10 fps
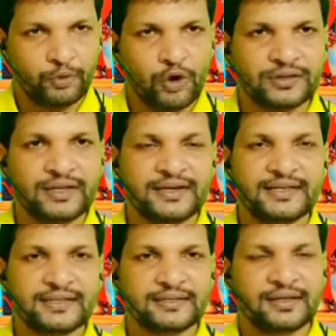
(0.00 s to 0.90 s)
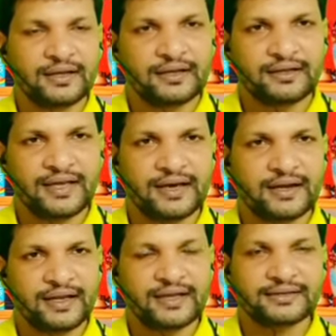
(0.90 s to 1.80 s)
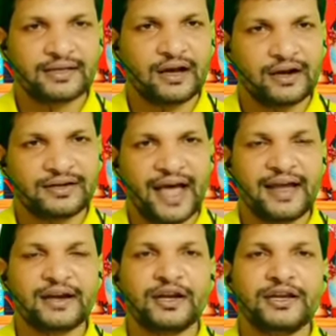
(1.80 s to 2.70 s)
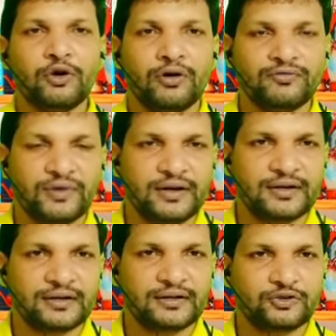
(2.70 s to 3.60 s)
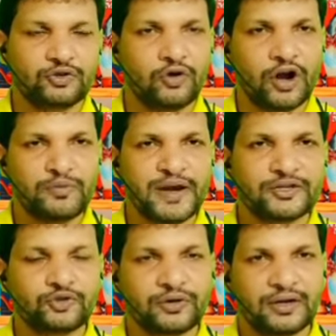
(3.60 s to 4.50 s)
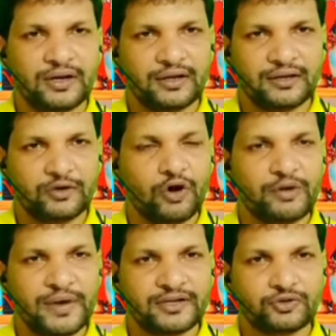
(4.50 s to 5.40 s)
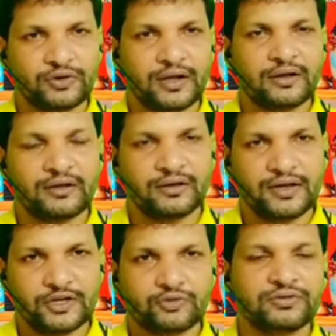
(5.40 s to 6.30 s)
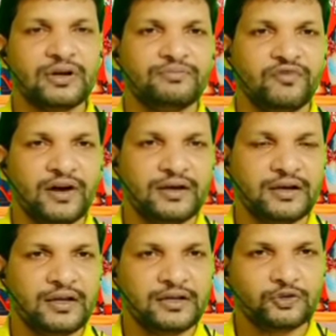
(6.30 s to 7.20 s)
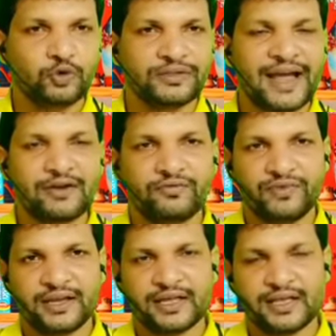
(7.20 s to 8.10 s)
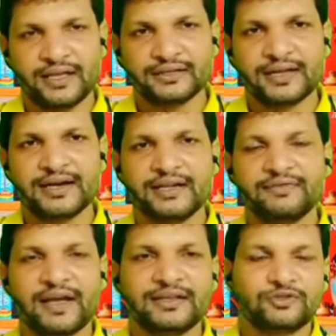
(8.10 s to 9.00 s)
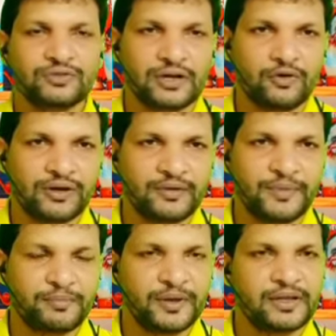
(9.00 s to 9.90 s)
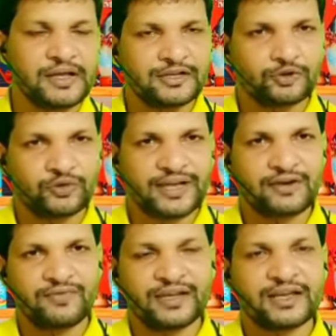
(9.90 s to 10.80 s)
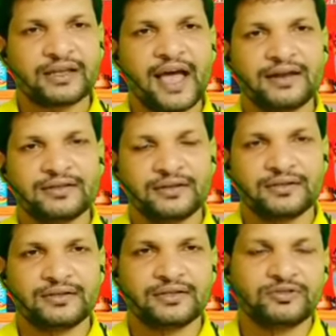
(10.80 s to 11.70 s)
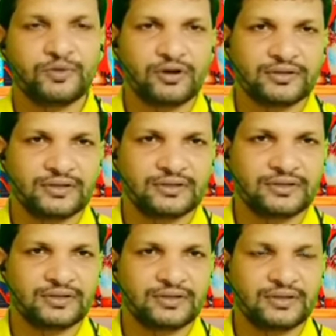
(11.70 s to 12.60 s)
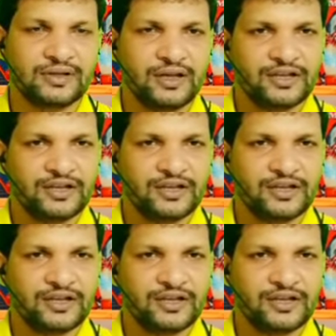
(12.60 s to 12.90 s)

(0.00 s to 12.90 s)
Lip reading: for both the region there is a dire need of fund. So government should issue some fund so that we can incentivize to the local people, so that we can carry the research process.